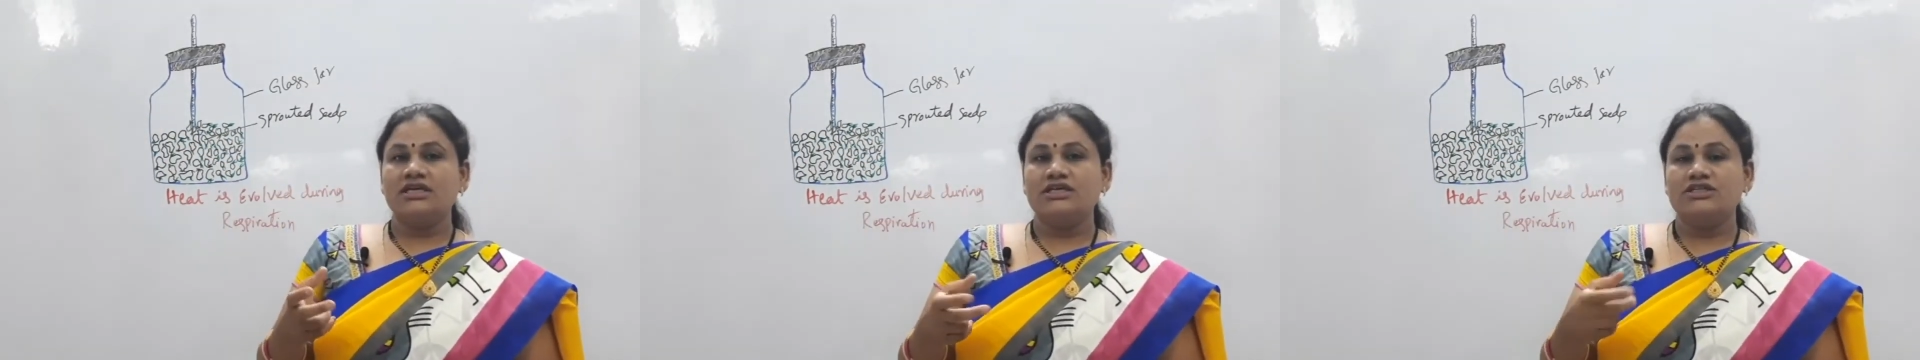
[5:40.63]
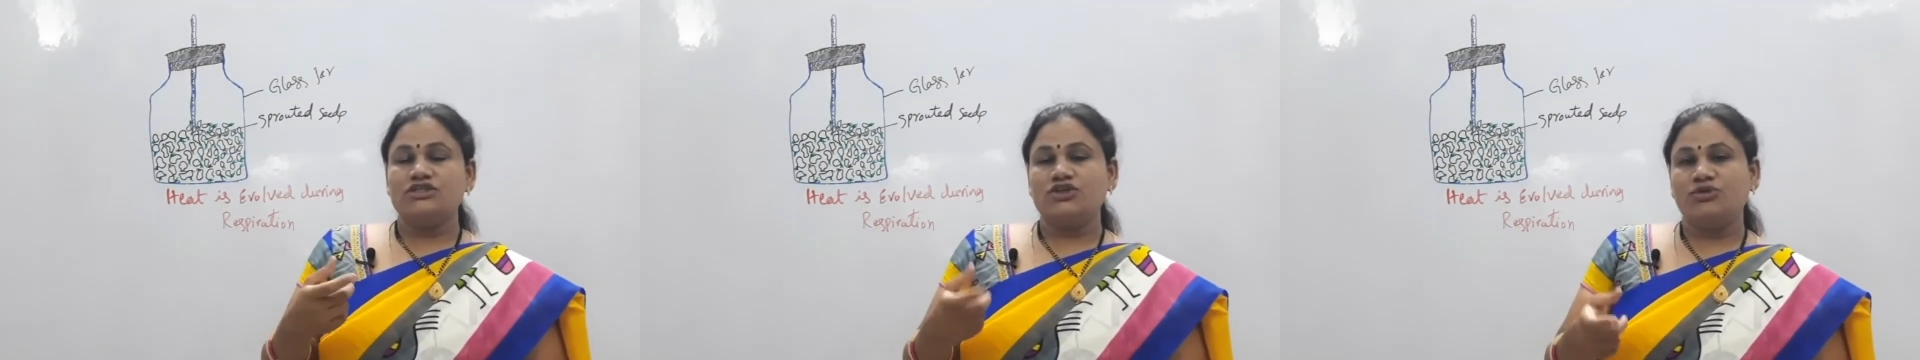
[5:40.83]

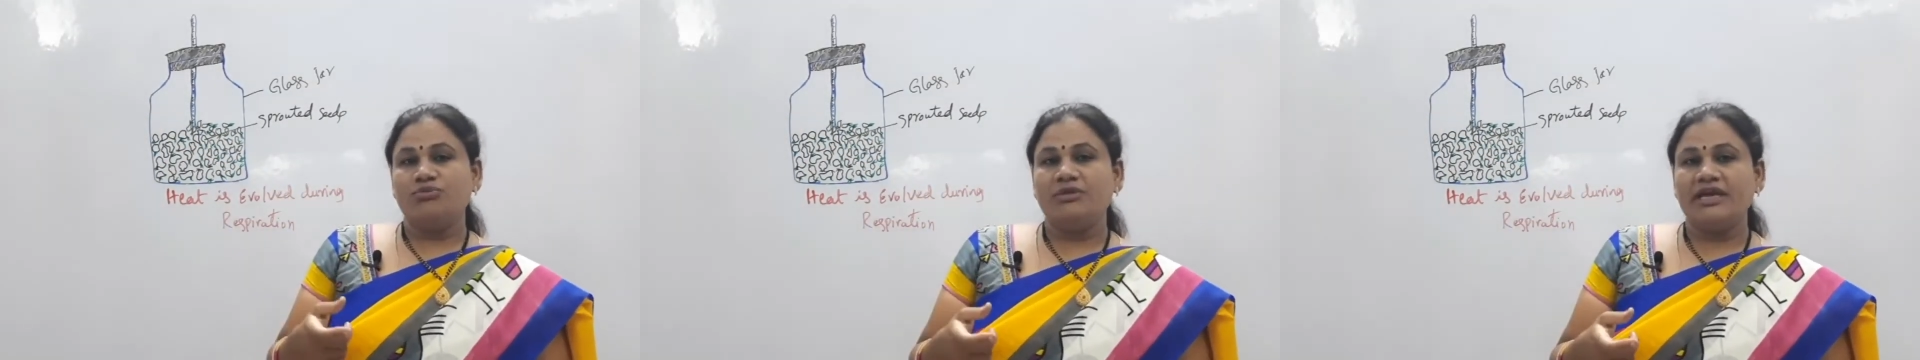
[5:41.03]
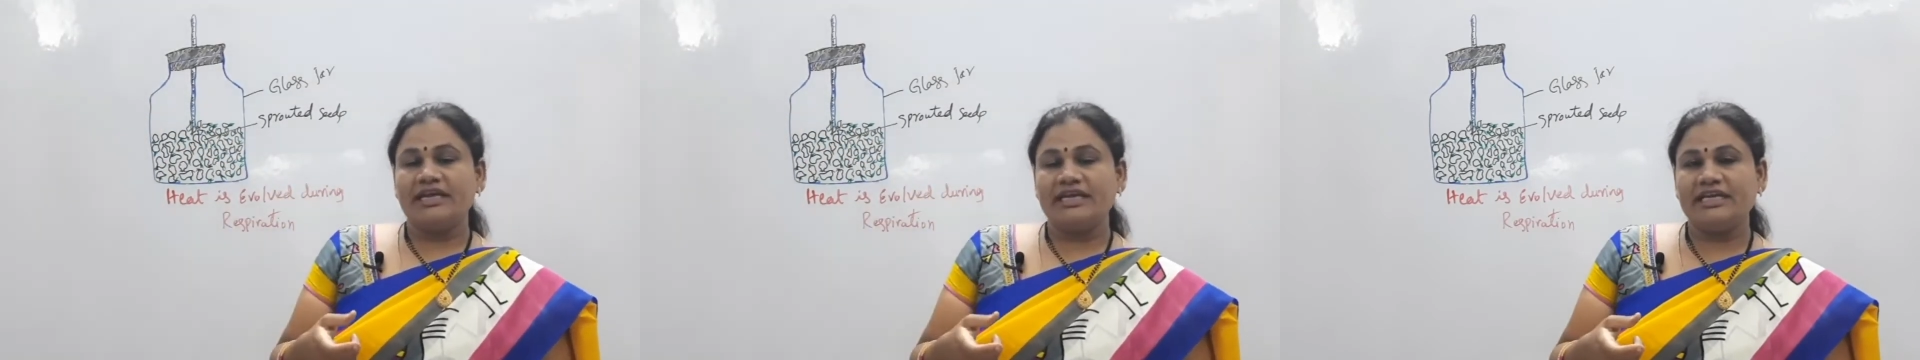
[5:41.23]
Should
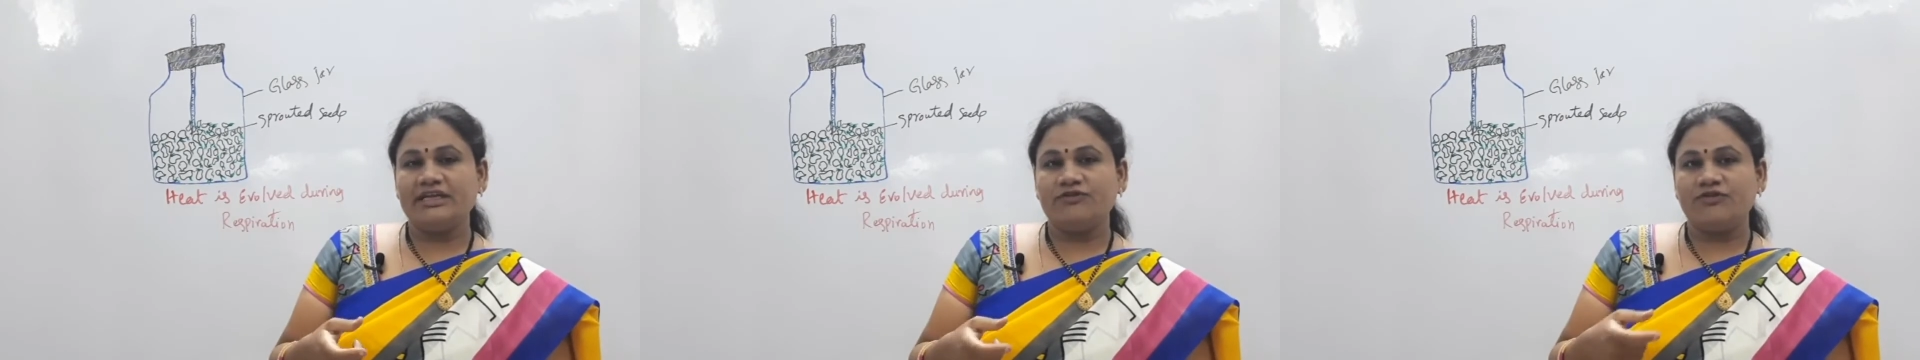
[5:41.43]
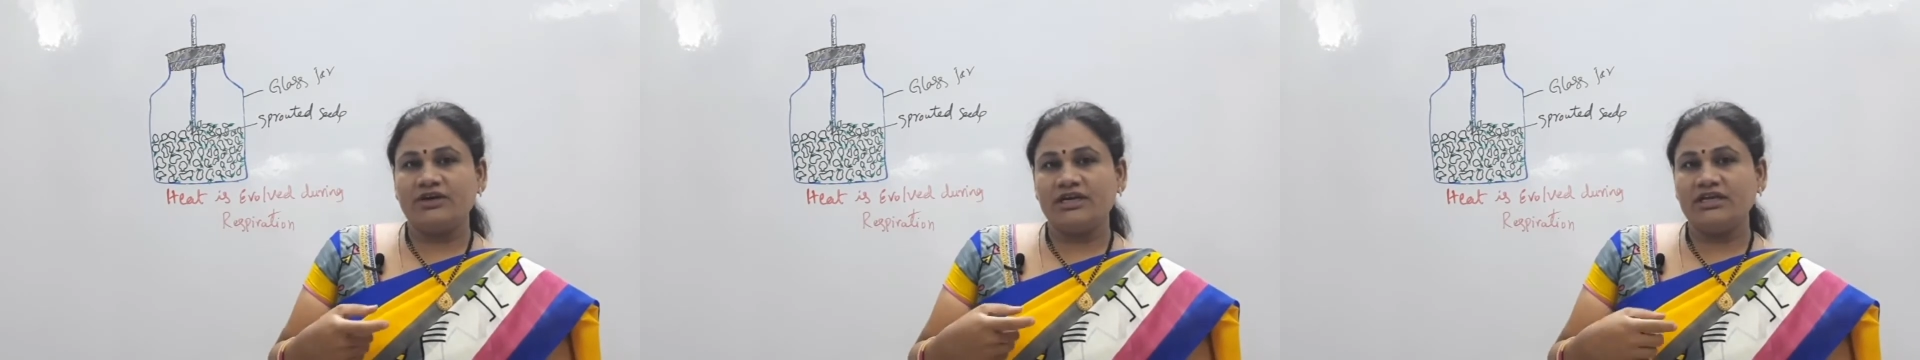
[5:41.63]
make
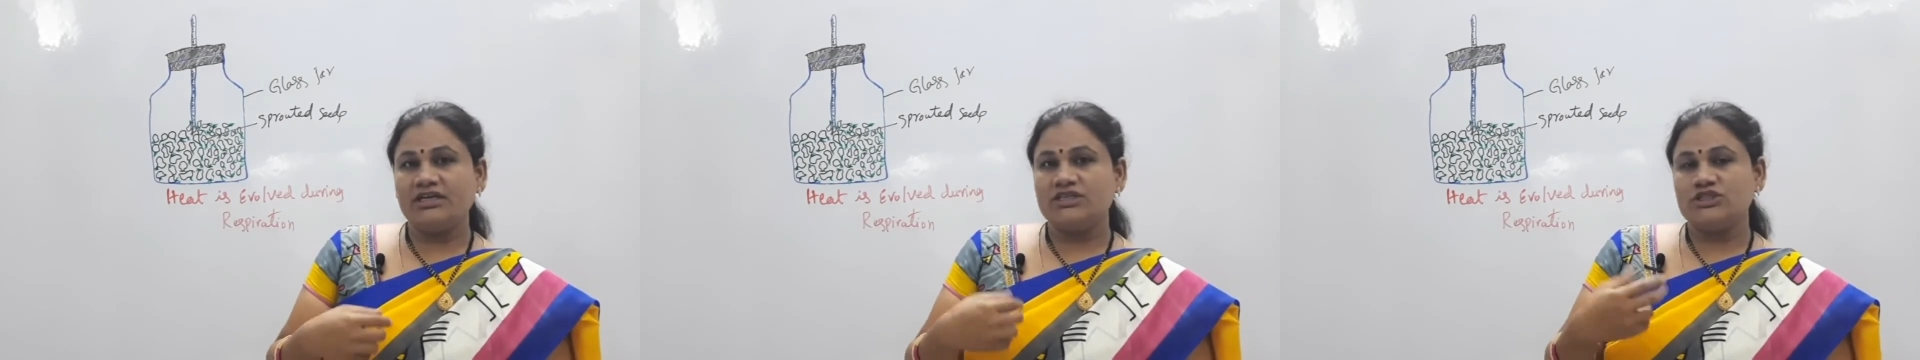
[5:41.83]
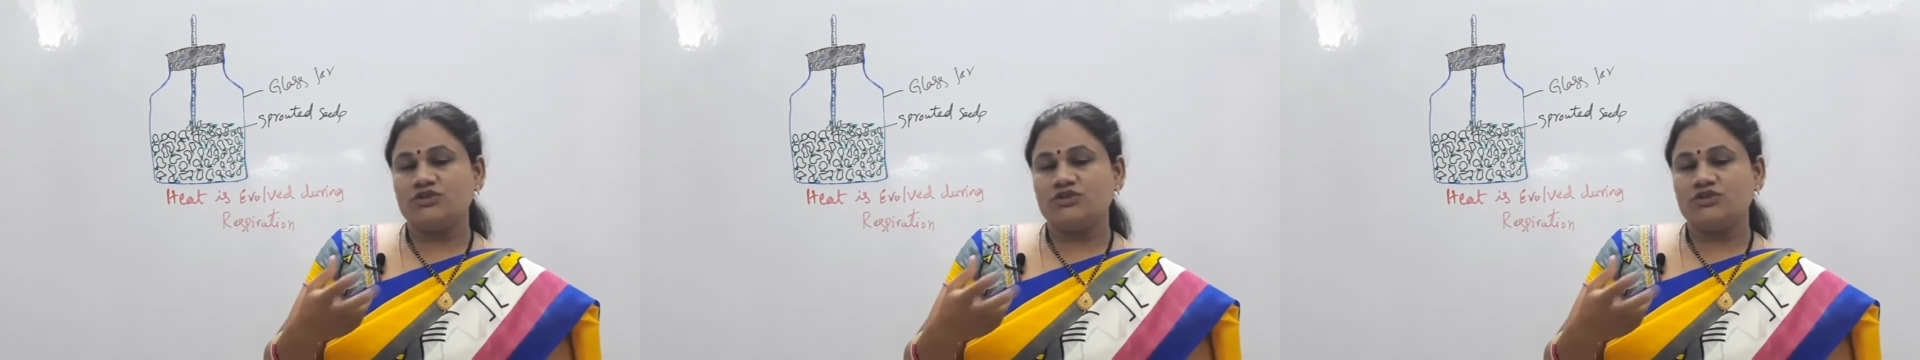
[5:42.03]
it for